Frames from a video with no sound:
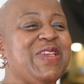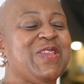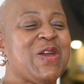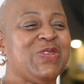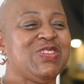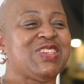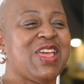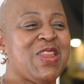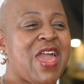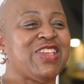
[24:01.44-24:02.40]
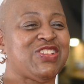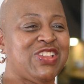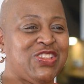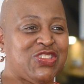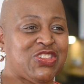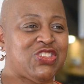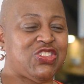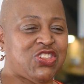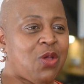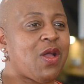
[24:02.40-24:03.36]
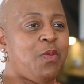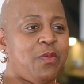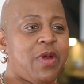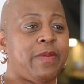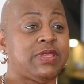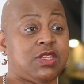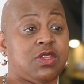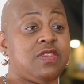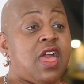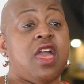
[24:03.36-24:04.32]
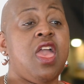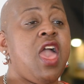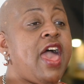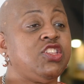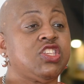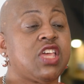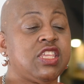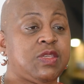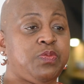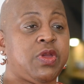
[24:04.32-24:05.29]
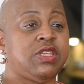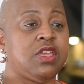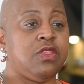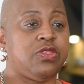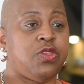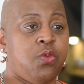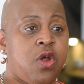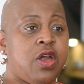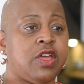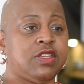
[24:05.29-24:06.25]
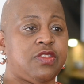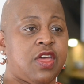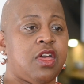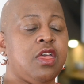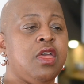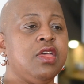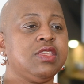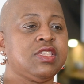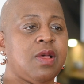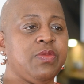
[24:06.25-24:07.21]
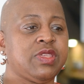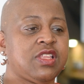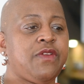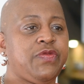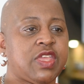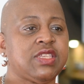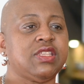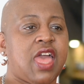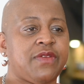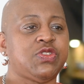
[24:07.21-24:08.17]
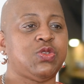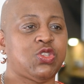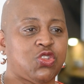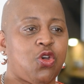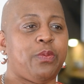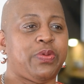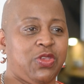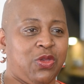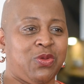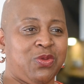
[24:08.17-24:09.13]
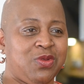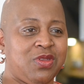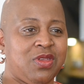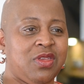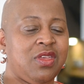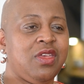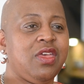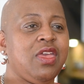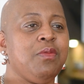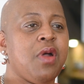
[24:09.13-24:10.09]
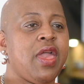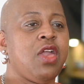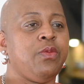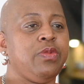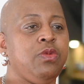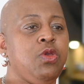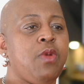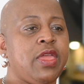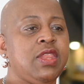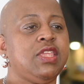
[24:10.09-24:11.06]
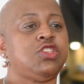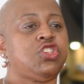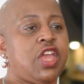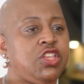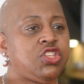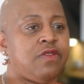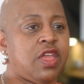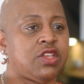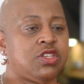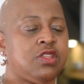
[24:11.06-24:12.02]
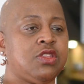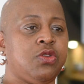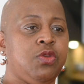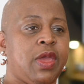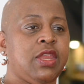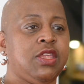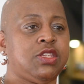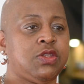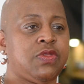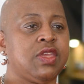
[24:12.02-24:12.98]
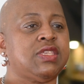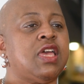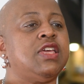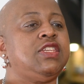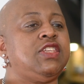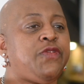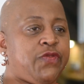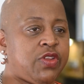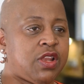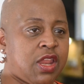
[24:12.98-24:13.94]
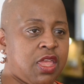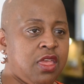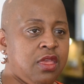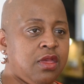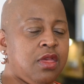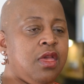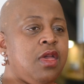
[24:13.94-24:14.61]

you know, just kind of actually just showing up on purpose and doing that. And just kind of spreading the word that some stuff doesn't have to stop you. It might help, you might need to change direction or you may need to do things differently,